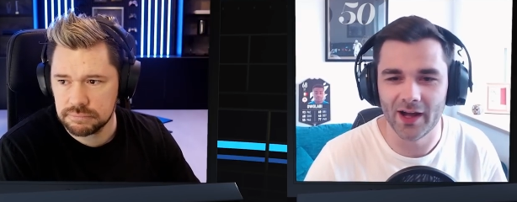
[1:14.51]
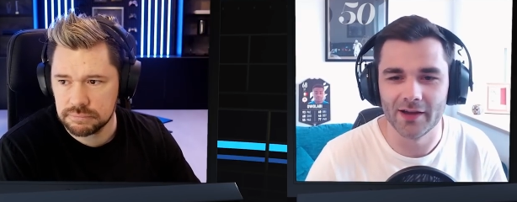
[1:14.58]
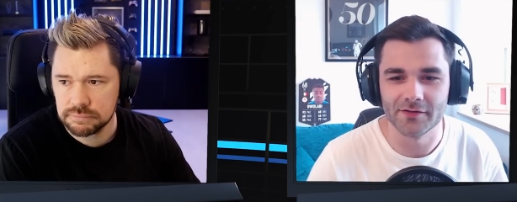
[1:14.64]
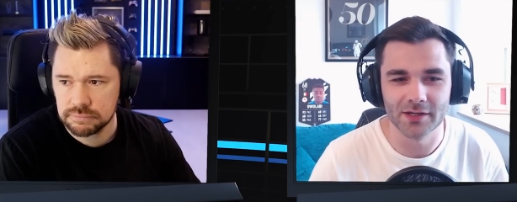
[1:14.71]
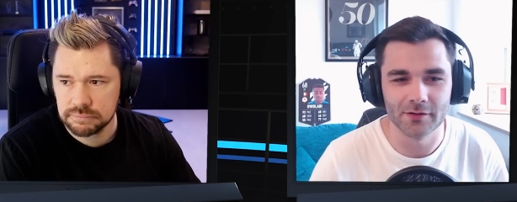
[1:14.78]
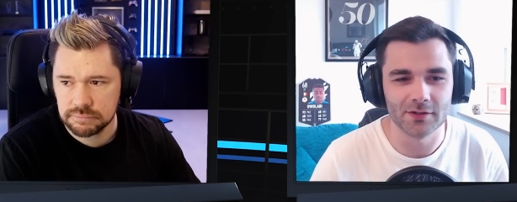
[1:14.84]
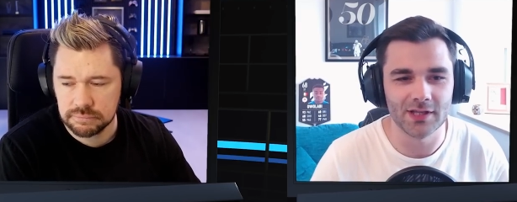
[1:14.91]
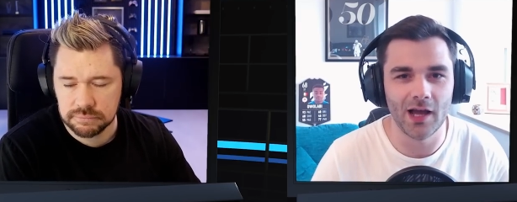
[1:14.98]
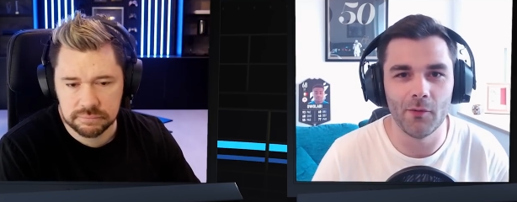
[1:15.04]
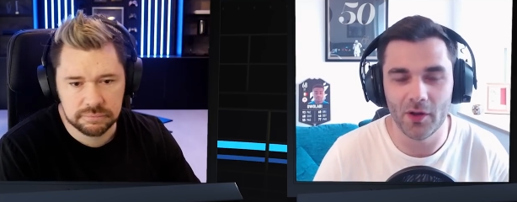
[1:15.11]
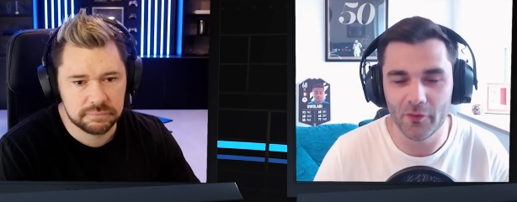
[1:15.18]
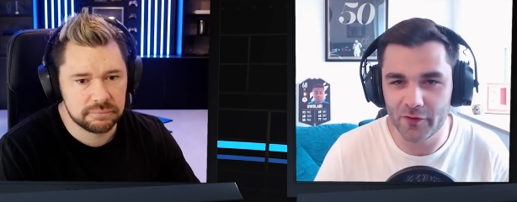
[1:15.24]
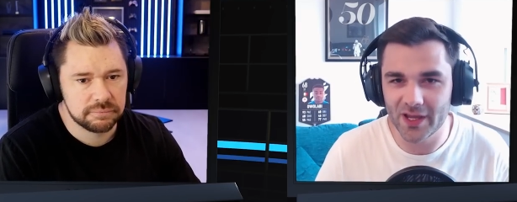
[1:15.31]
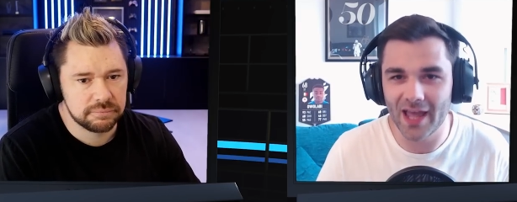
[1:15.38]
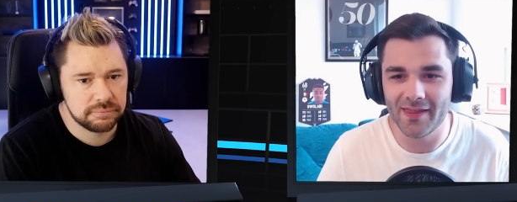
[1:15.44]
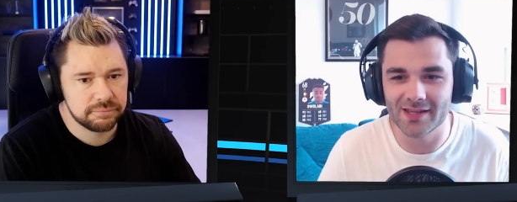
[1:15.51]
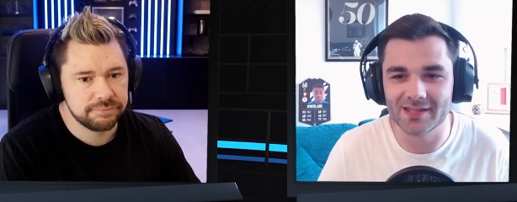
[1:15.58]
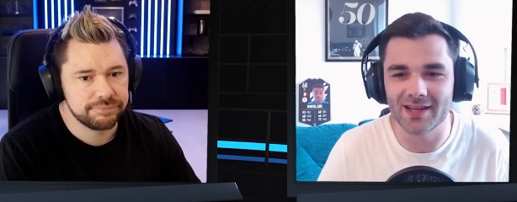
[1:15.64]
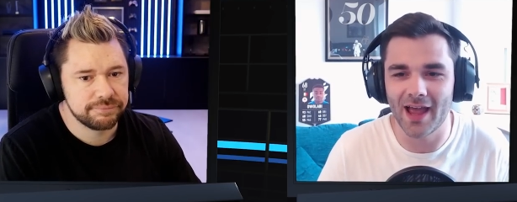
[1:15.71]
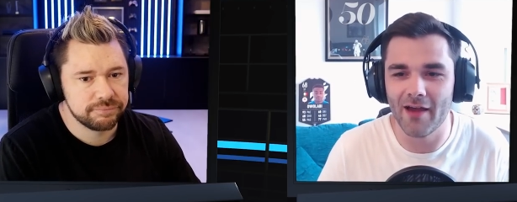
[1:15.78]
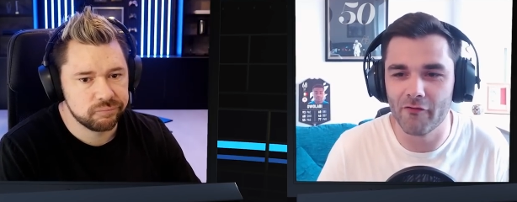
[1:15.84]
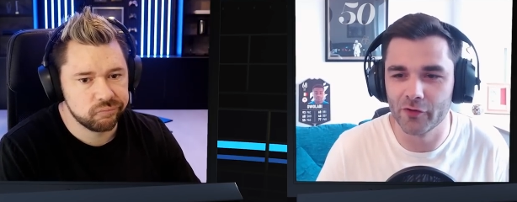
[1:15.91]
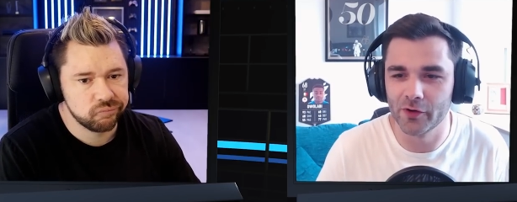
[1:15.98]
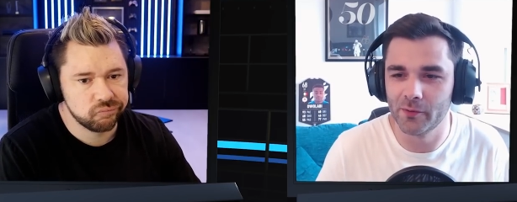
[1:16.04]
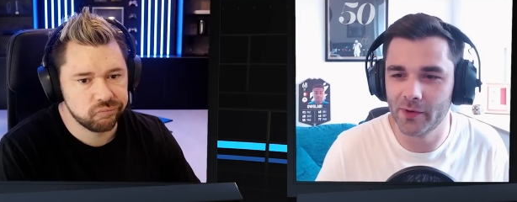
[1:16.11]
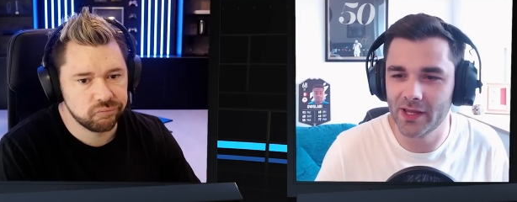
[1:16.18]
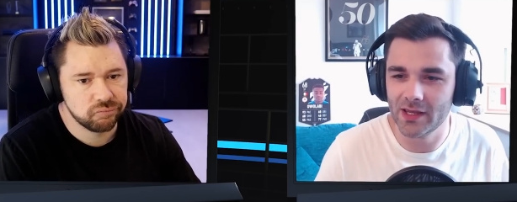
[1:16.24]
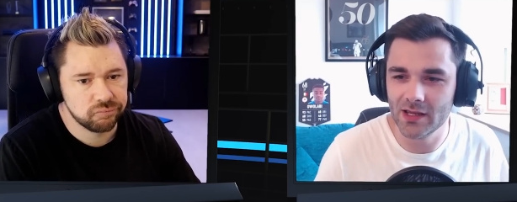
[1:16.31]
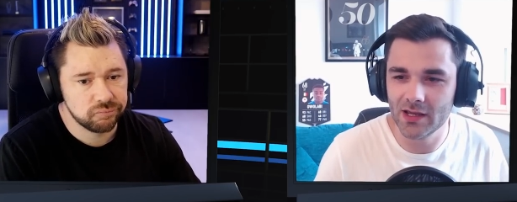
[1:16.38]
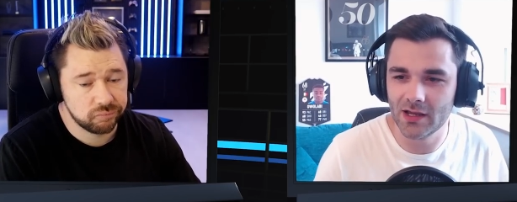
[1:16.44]
Speaker 1: and it was like, well, if you get this every
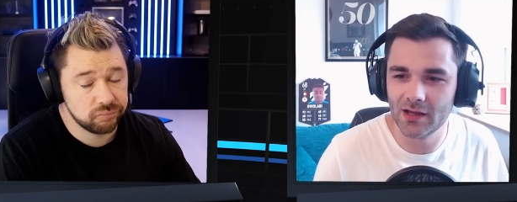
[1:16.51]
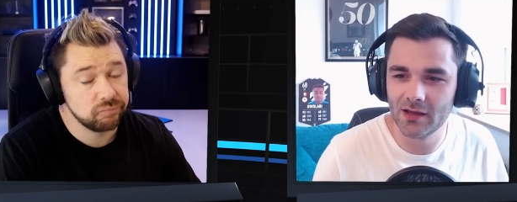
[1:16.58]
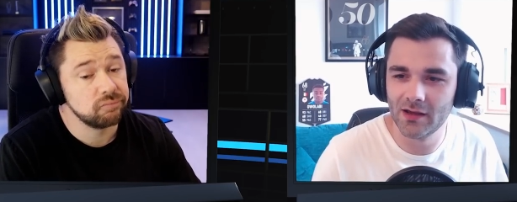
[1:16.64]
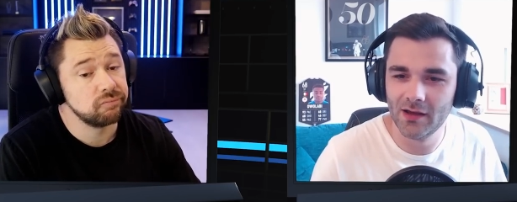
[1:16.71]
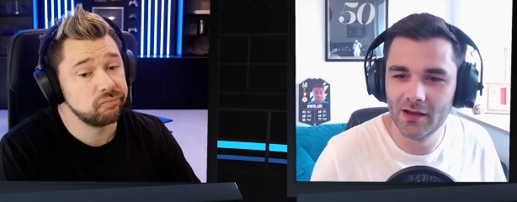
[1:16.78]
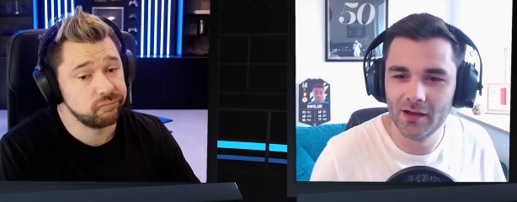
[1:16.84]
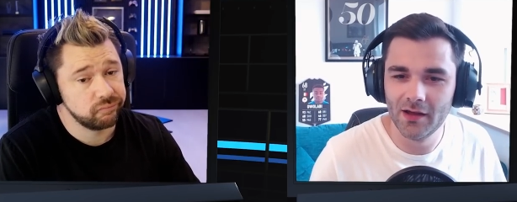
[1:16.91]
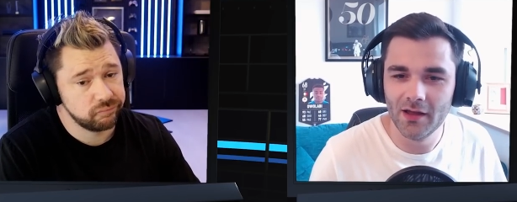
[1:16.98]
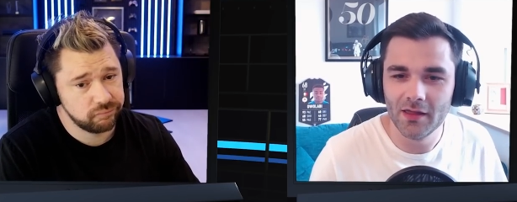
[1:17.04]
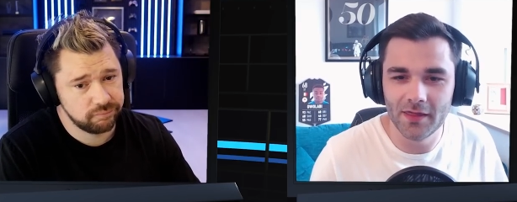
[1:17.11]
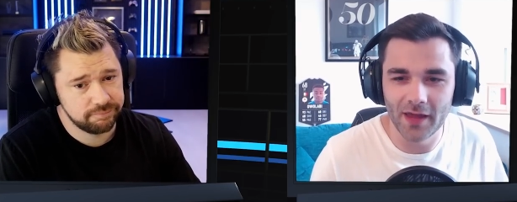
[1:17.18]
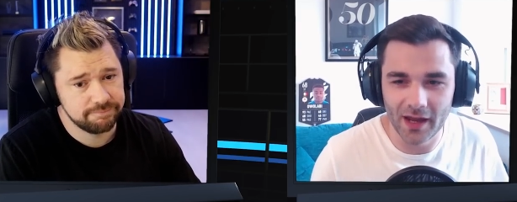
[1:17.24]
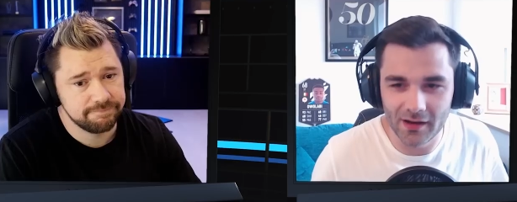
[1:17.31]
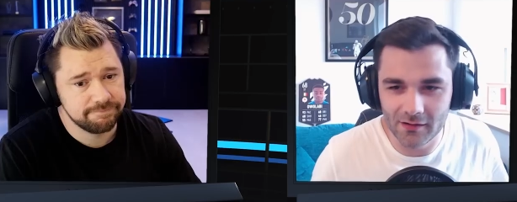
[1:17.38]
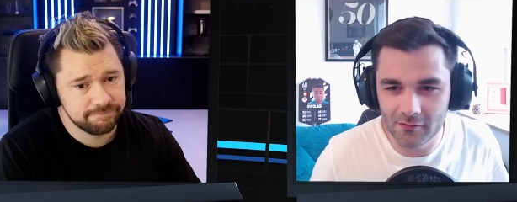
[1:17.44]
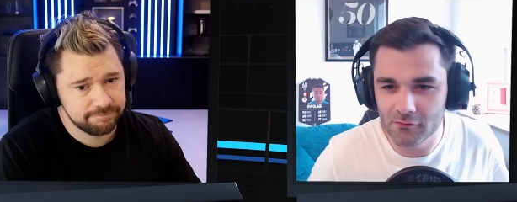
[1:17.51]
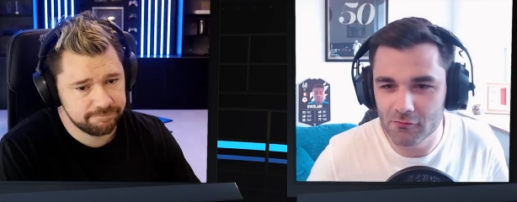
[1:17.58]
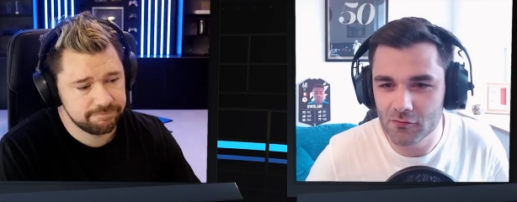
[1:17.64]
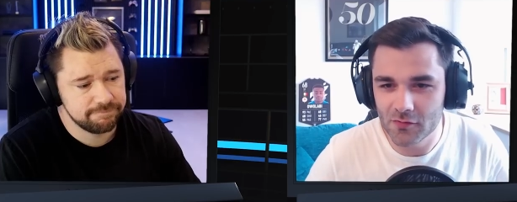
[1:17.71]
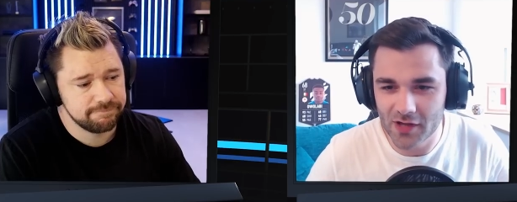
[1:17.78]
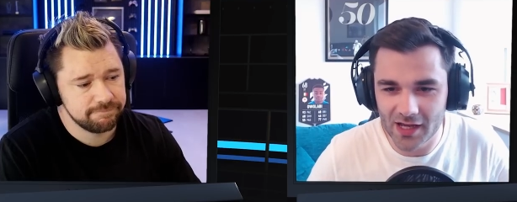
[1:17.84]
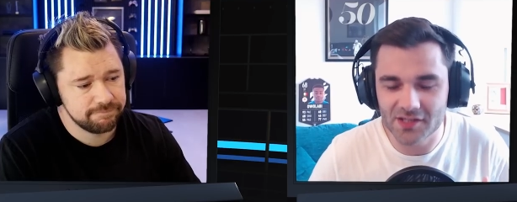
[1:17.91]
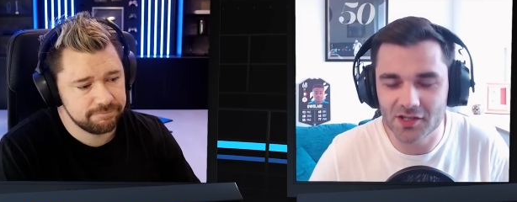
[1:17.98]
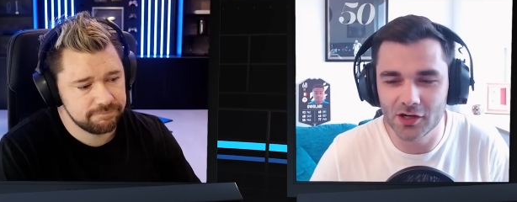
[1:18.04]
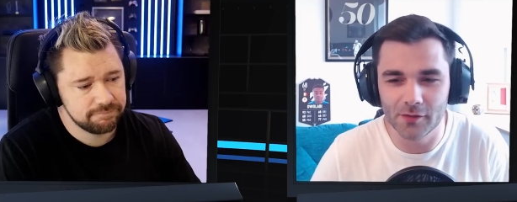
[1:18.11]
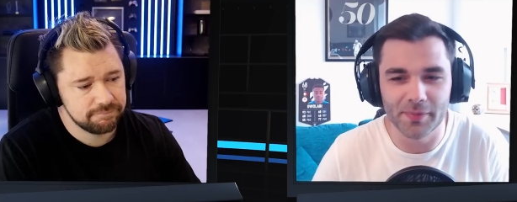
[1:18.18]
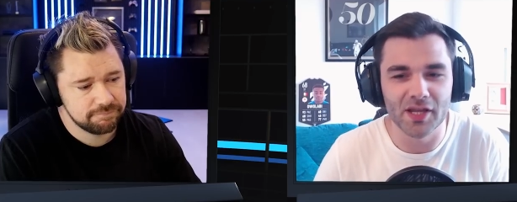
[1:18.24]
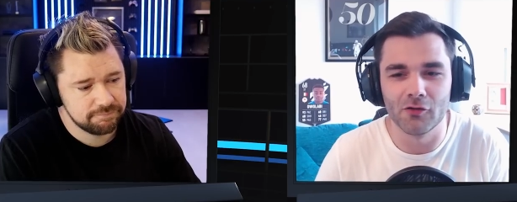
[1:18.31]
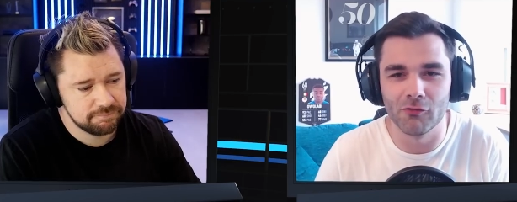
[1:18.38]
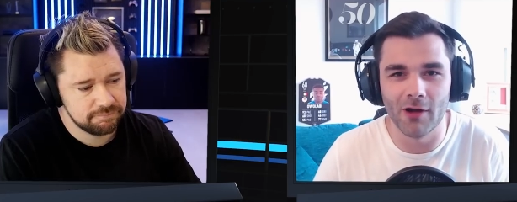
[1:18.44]
week, then it's going to
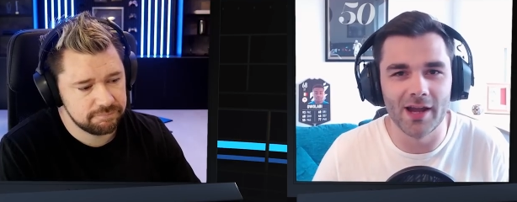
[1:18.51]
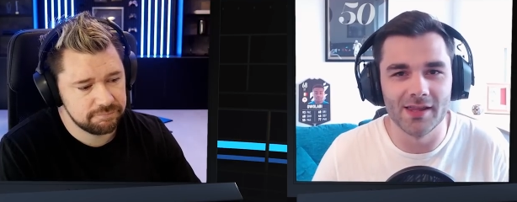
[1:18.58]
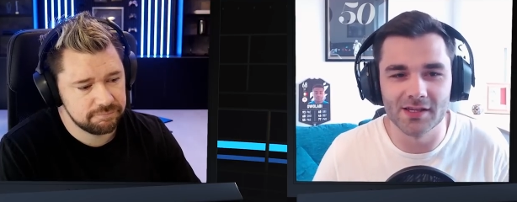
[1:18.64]
be great.